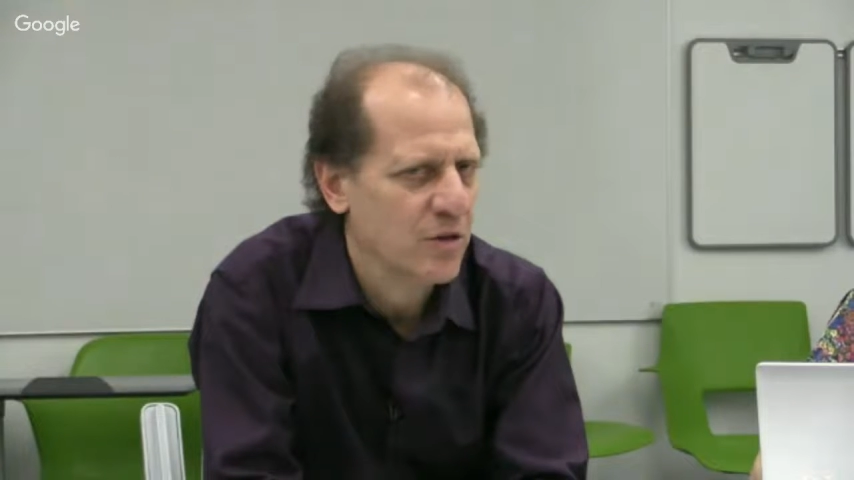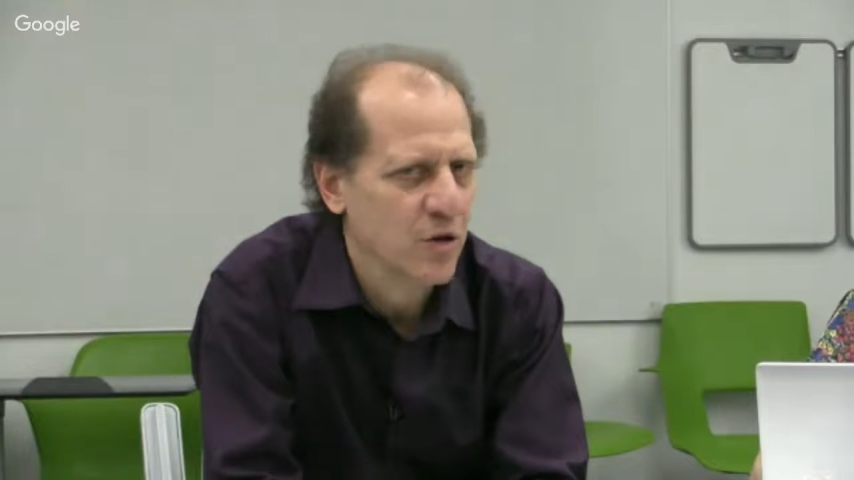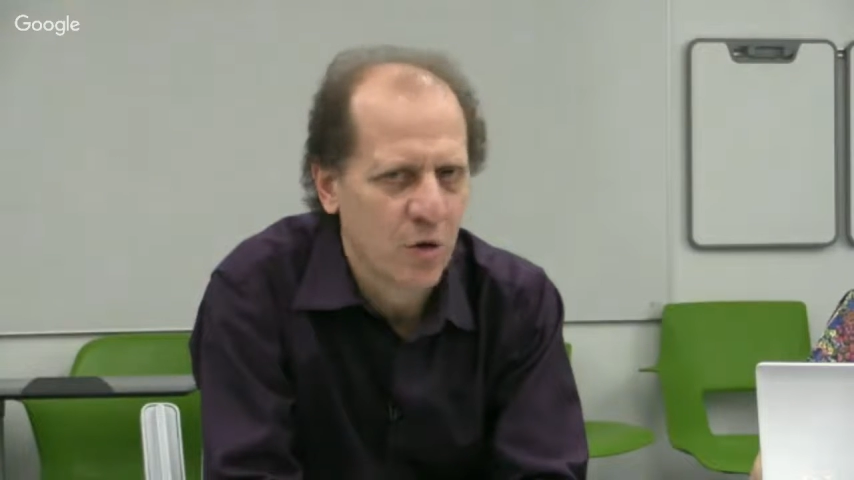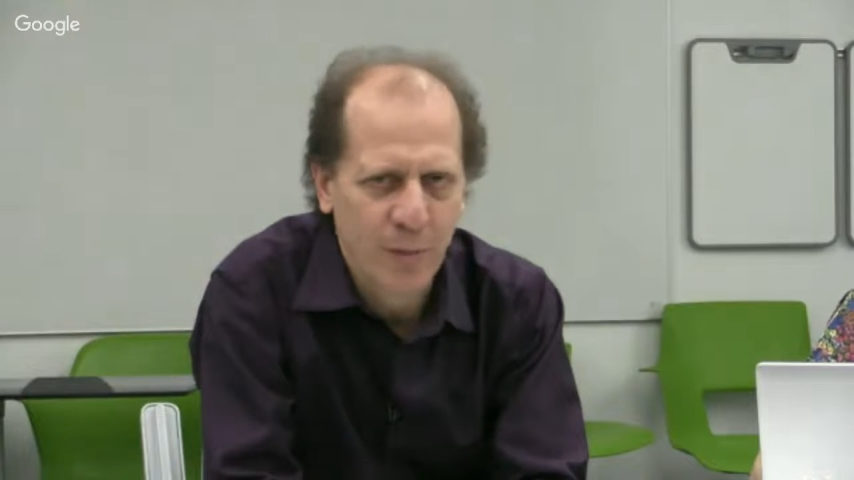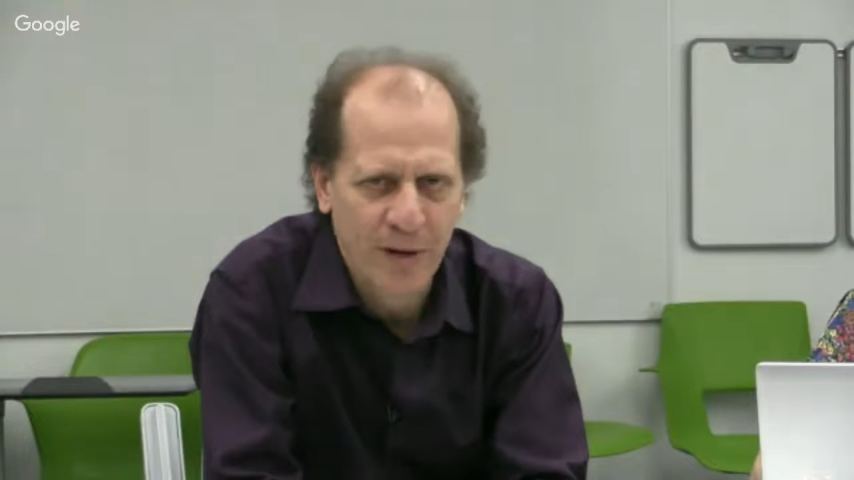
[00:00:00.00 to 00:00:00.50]

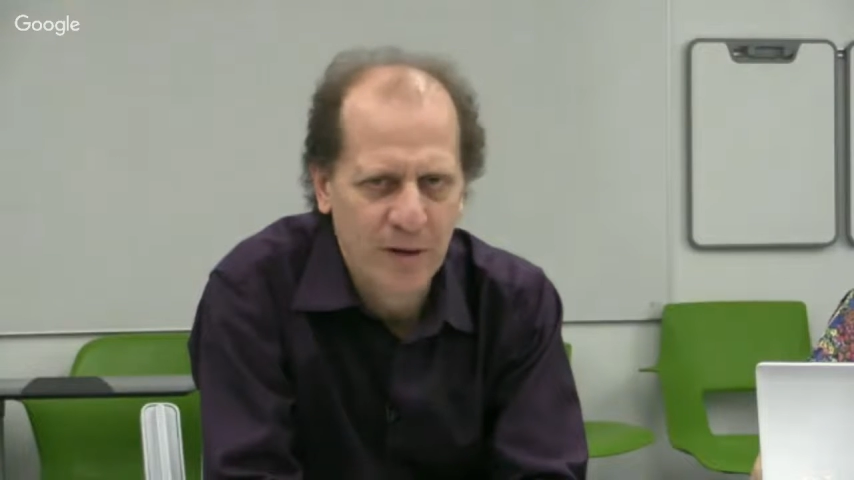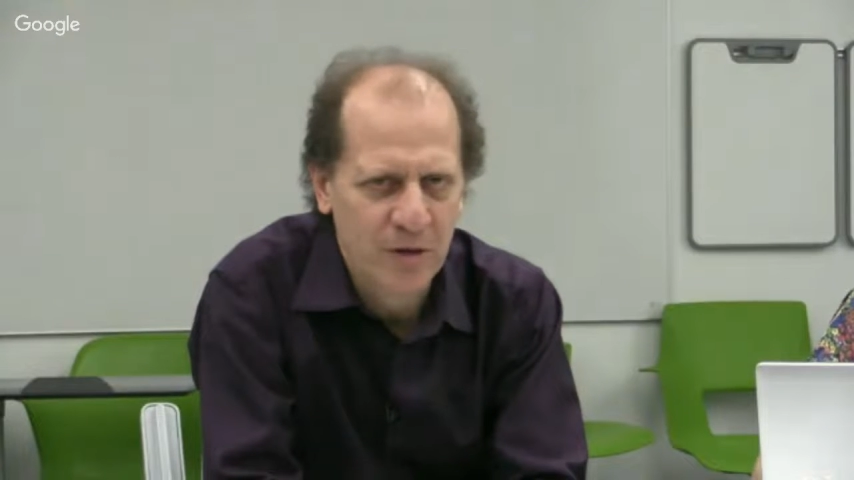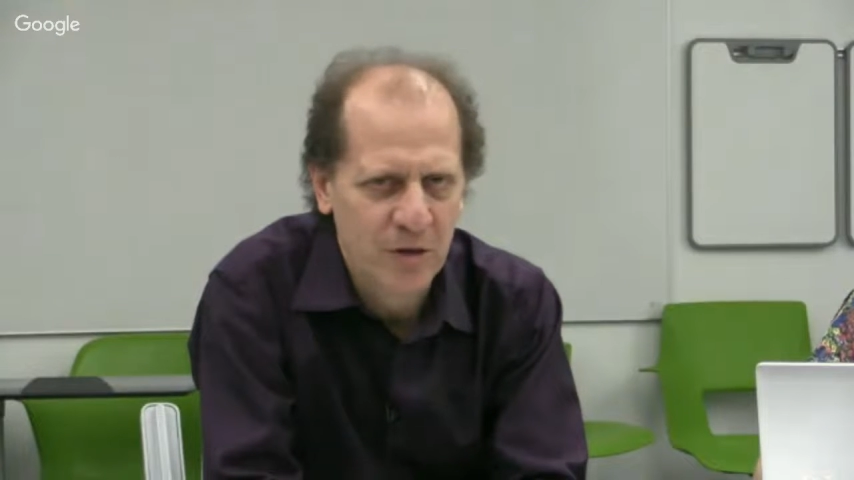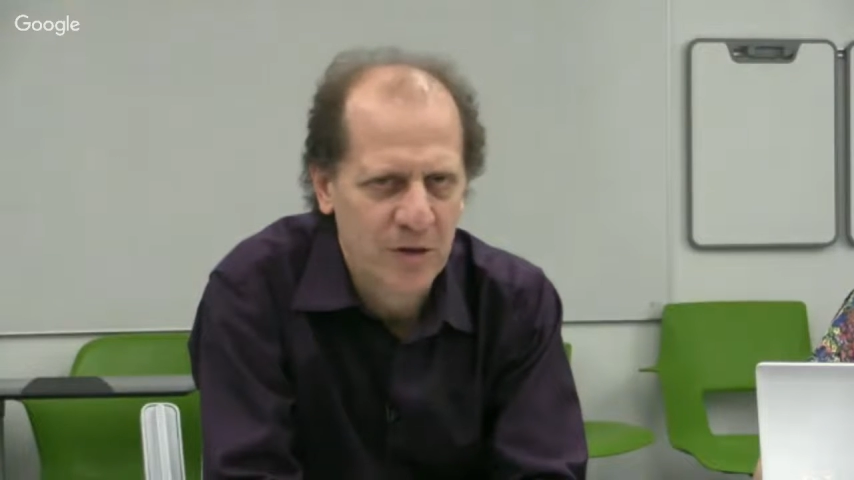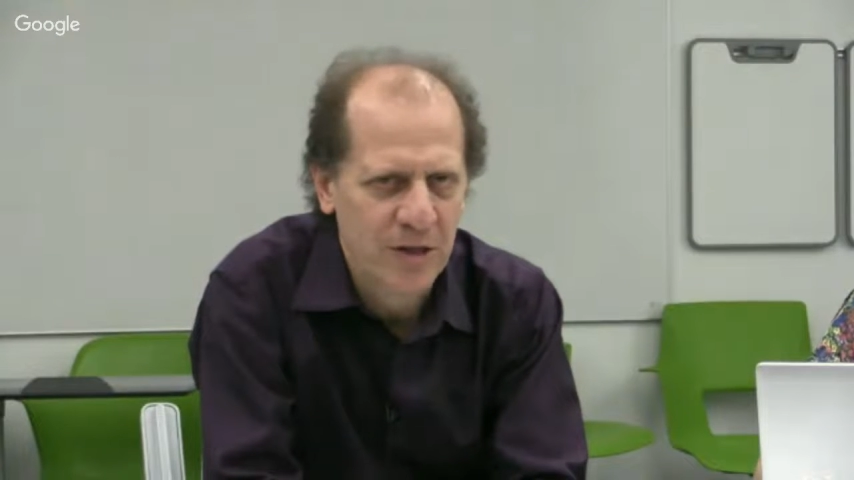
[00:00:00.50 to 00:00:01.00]
no pain
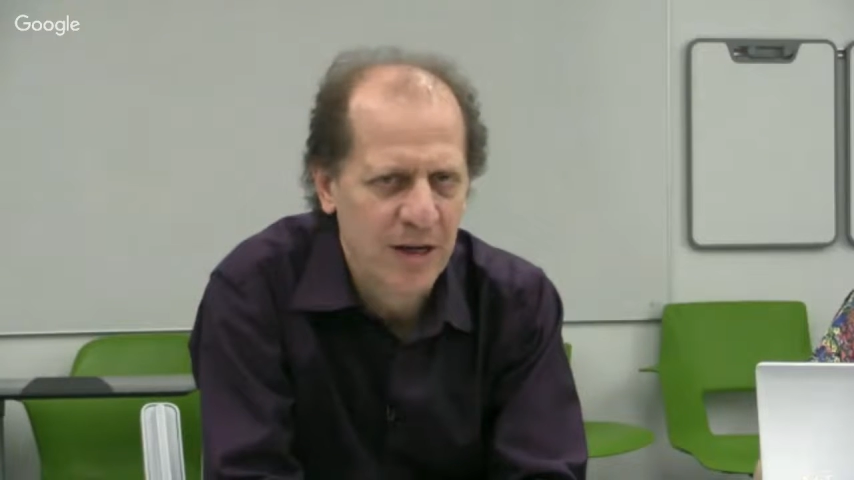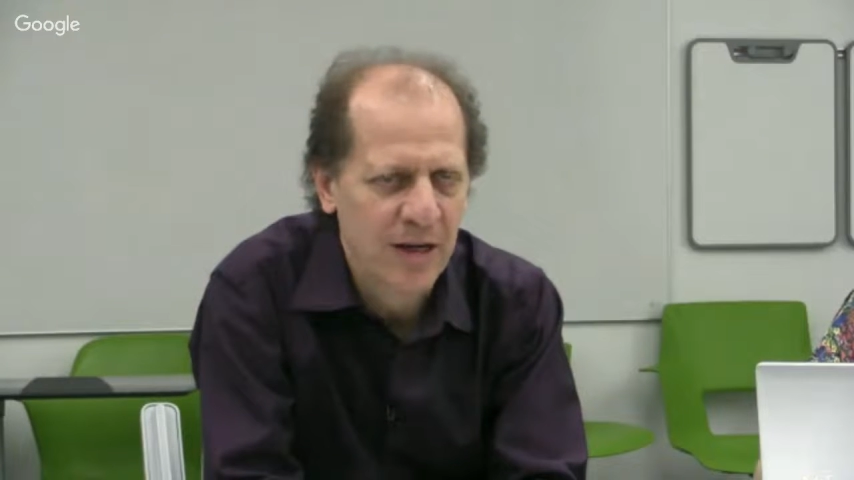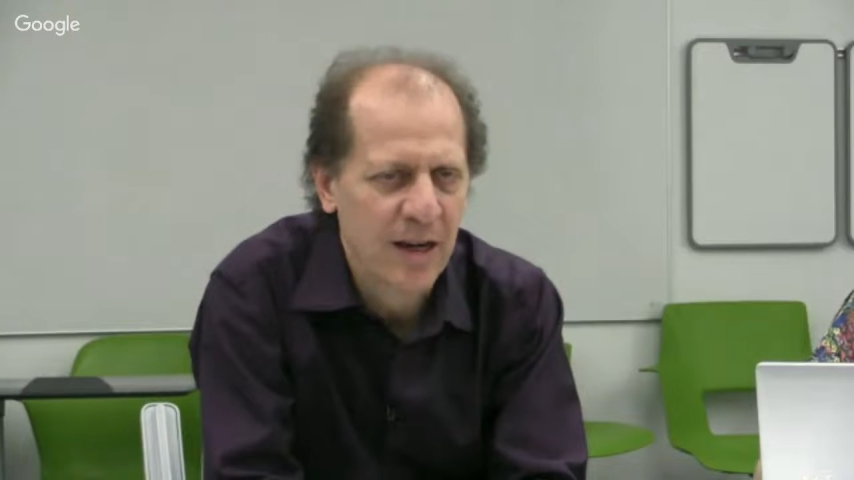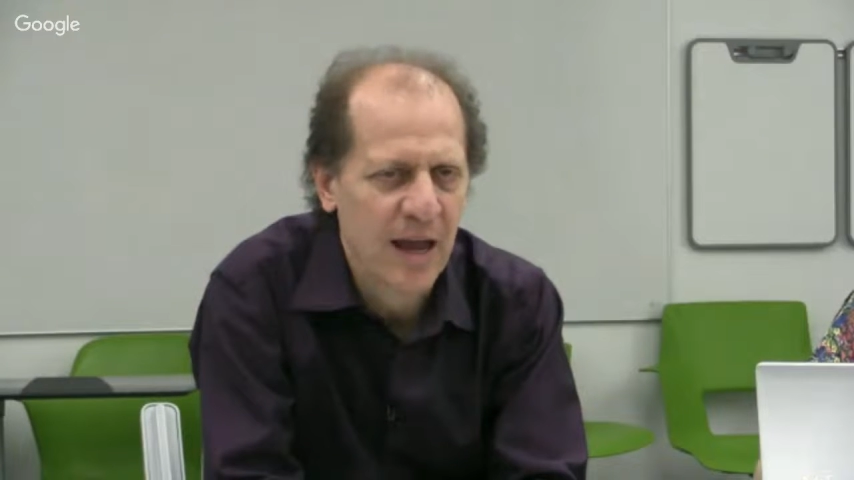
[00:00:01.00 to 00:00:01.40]
associated.